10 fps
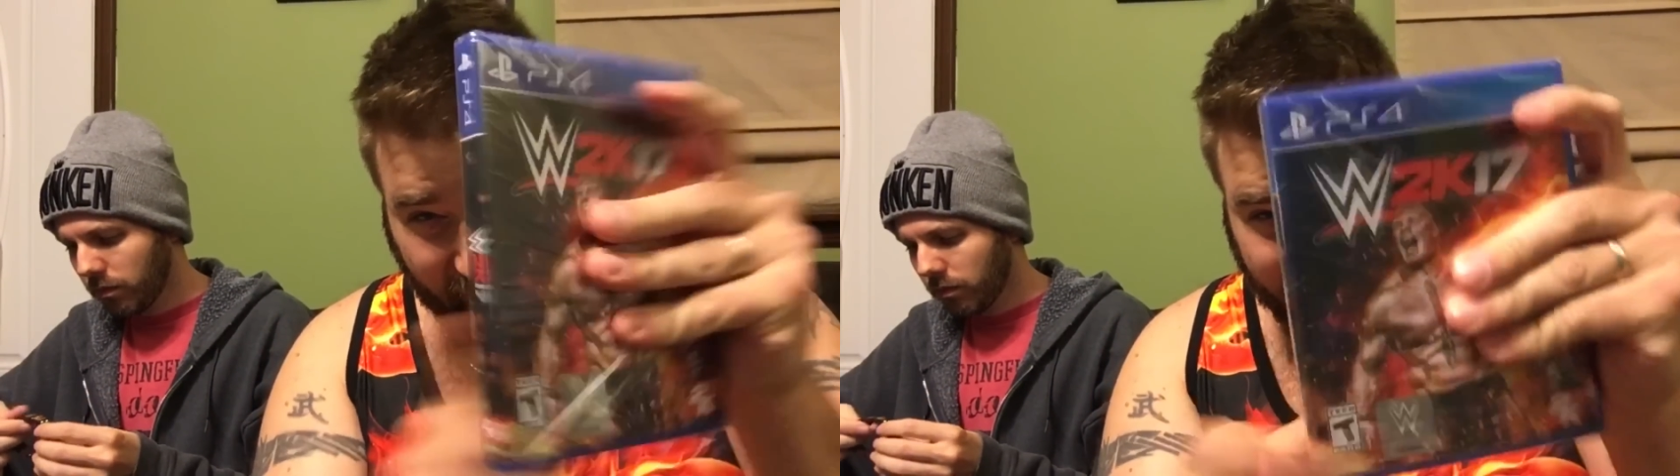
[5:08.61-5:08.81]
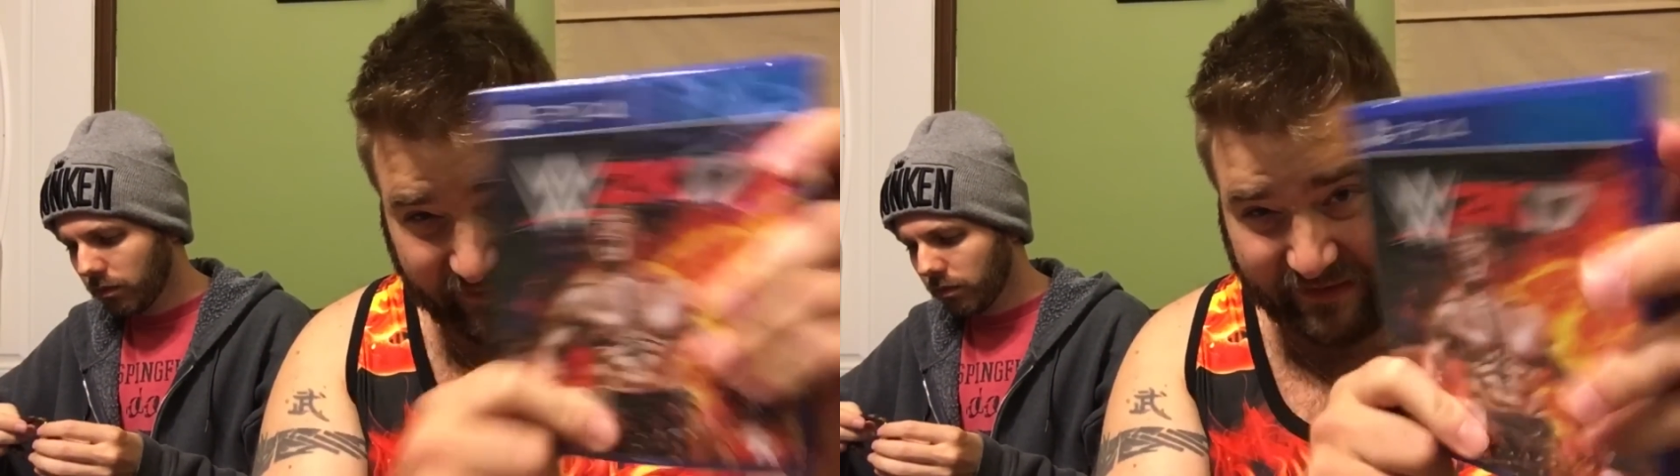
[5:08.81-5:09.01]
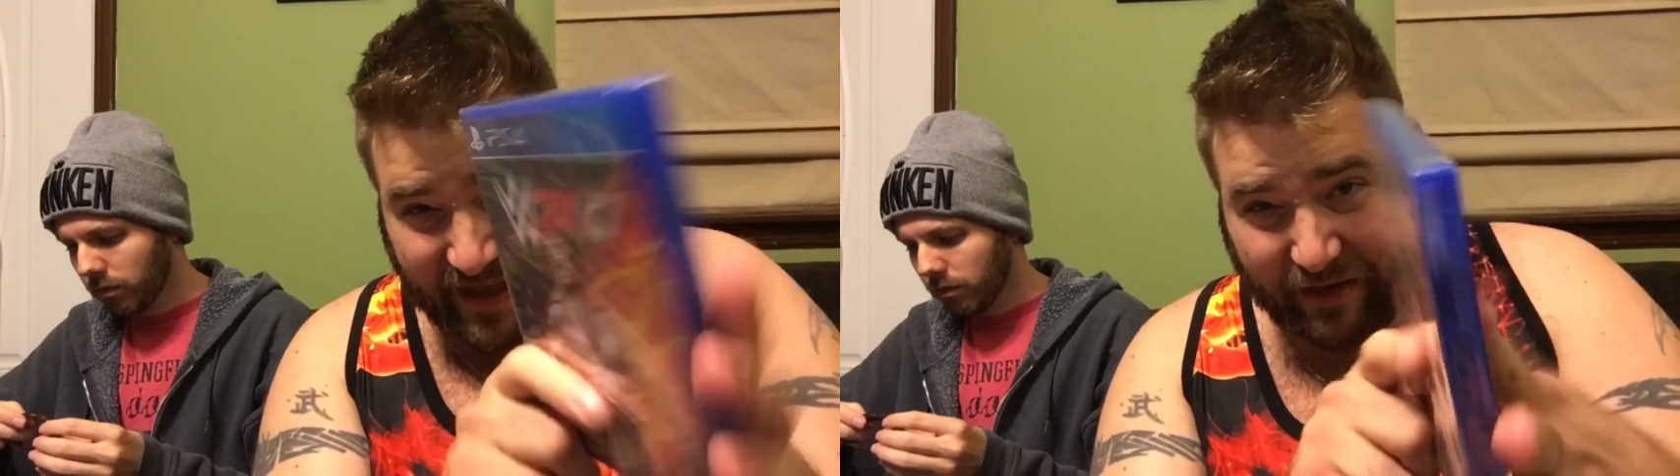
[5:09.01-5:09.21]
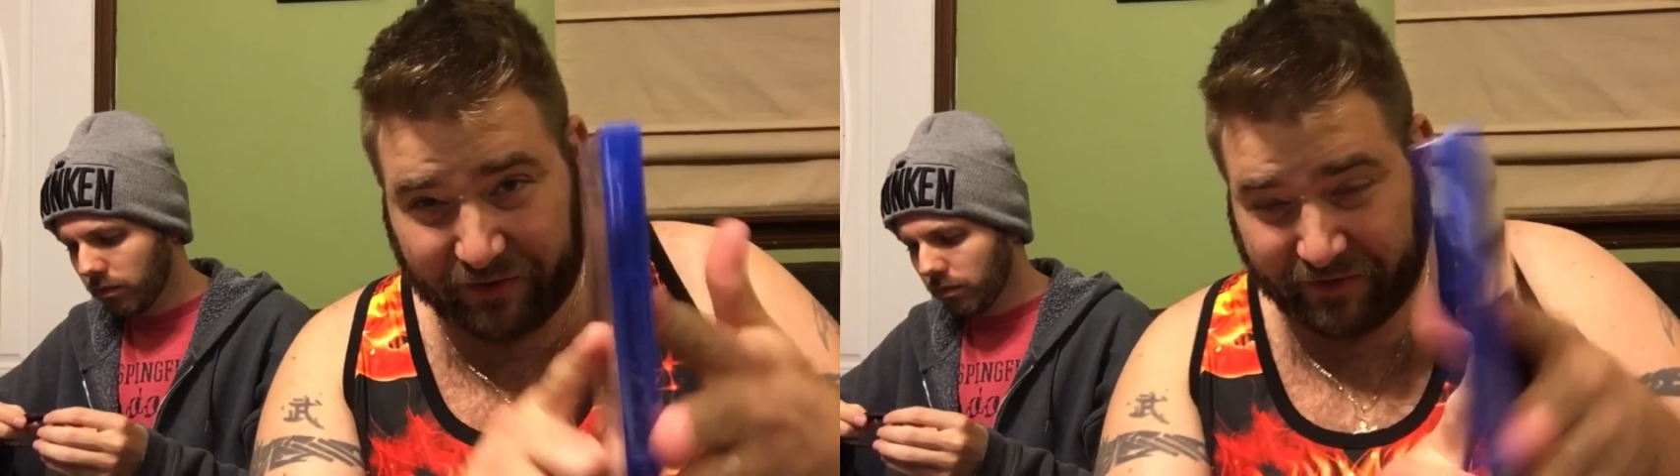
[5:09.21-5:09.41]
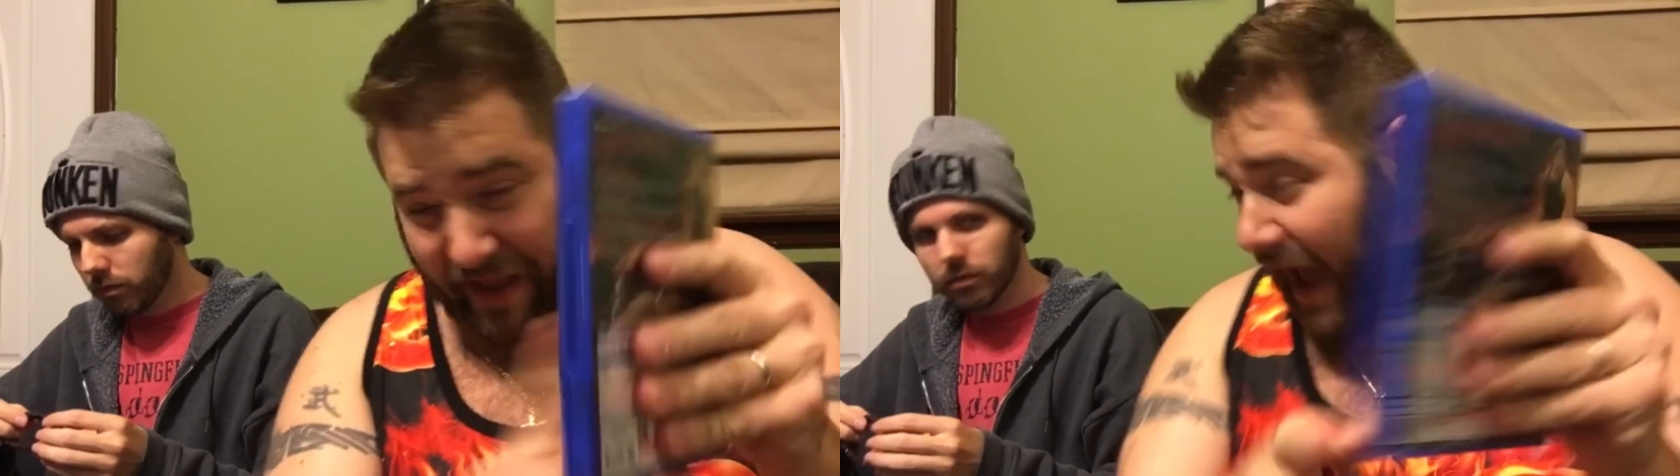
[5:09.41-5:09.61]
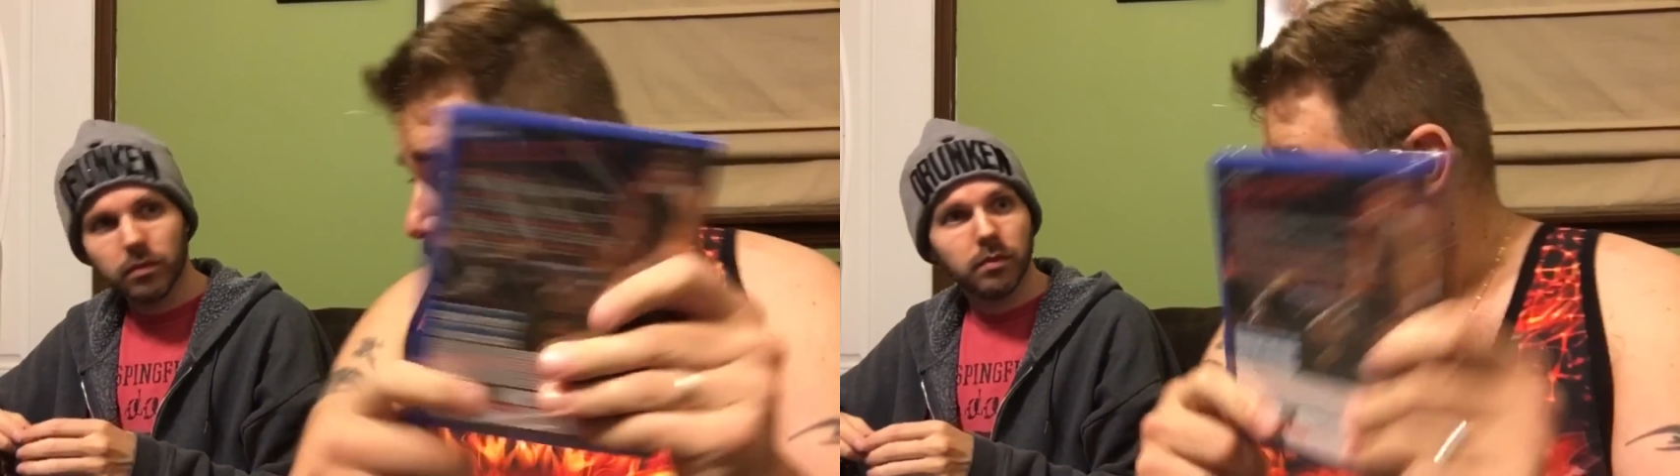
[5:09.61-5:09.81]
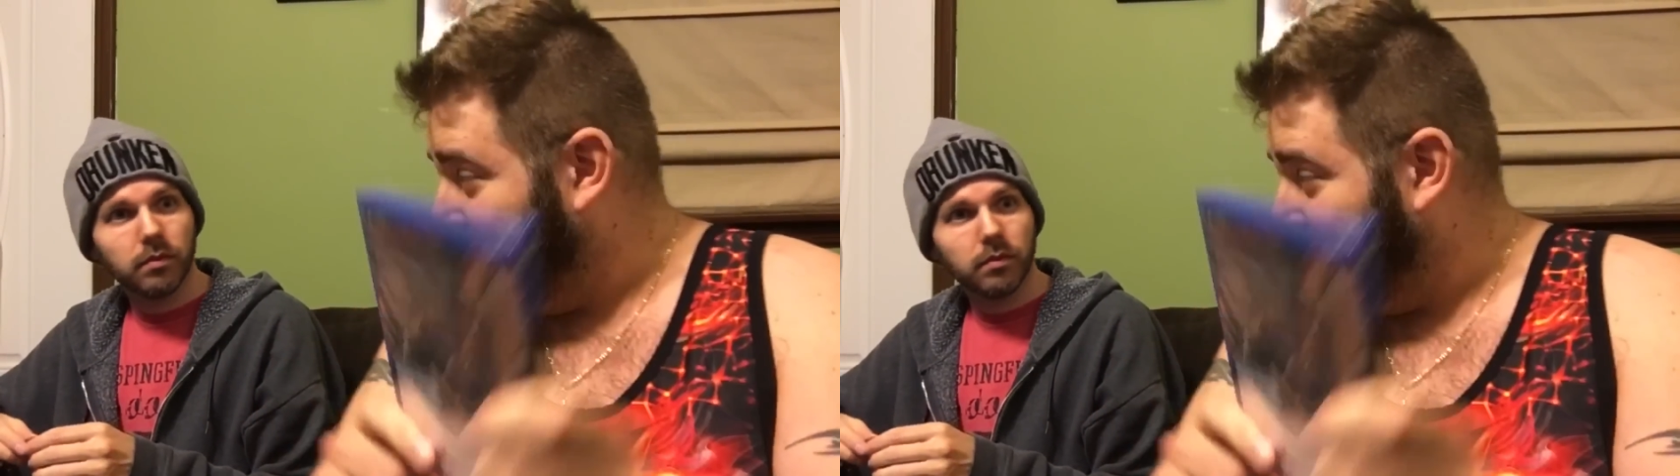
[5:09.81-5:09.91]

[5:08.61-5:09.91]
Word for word: It's sealed now.